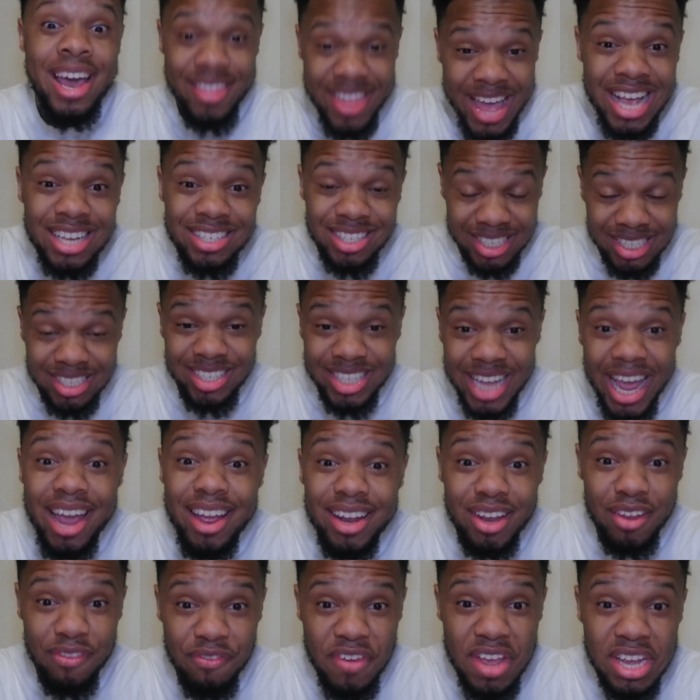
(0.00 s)
That's the
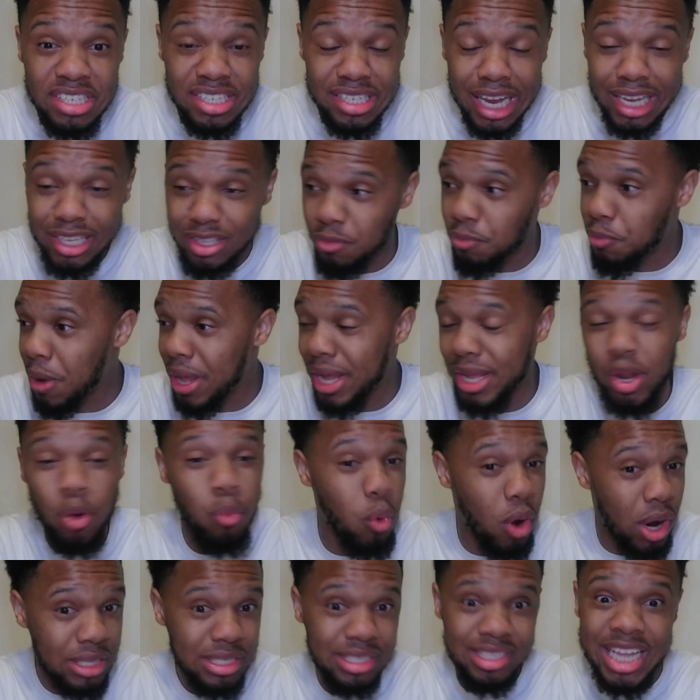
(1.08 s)
same division as probably the
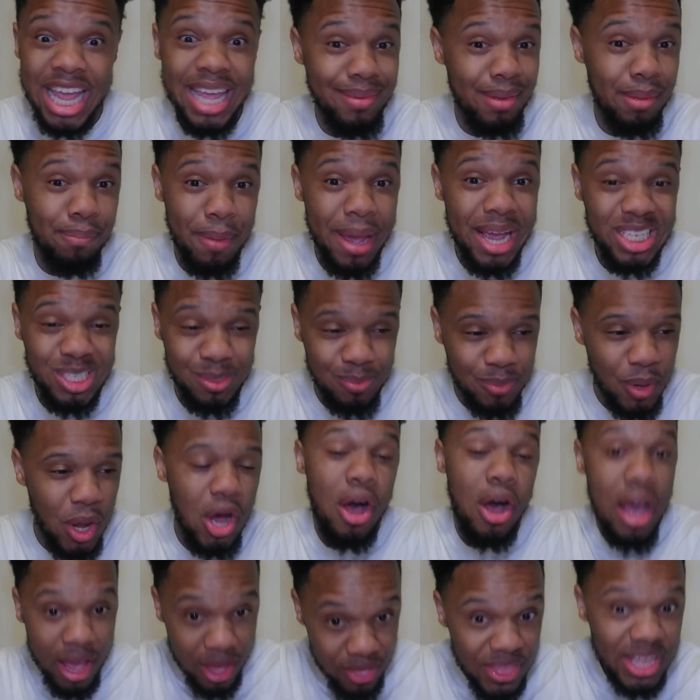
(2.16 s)
worst team in
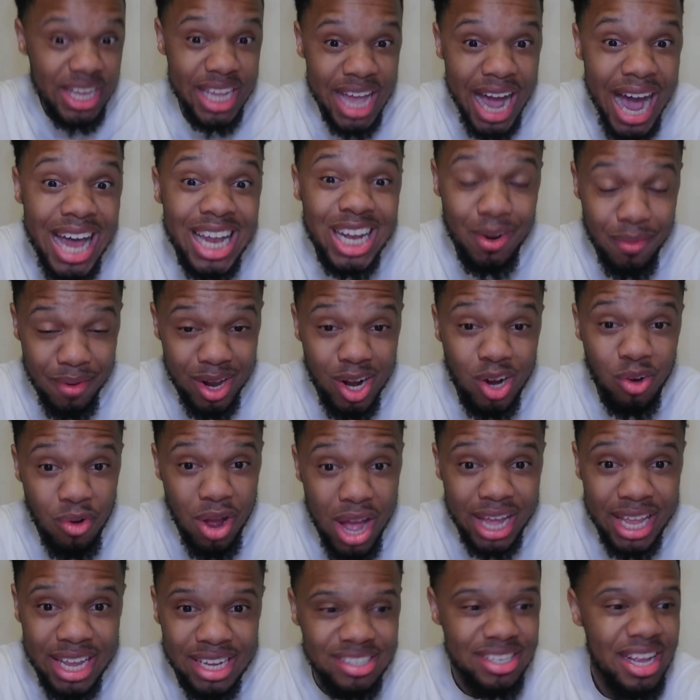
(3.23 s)
baseball, the Colorado
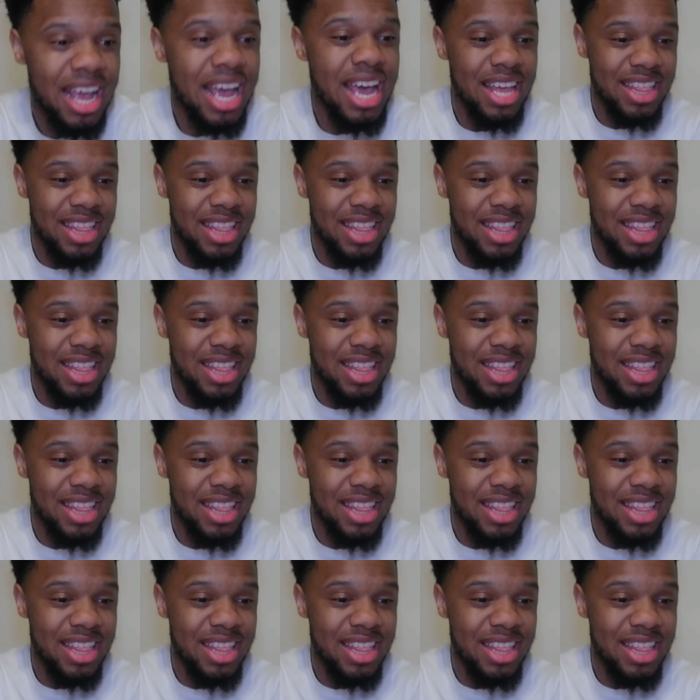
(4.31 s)
Rockies.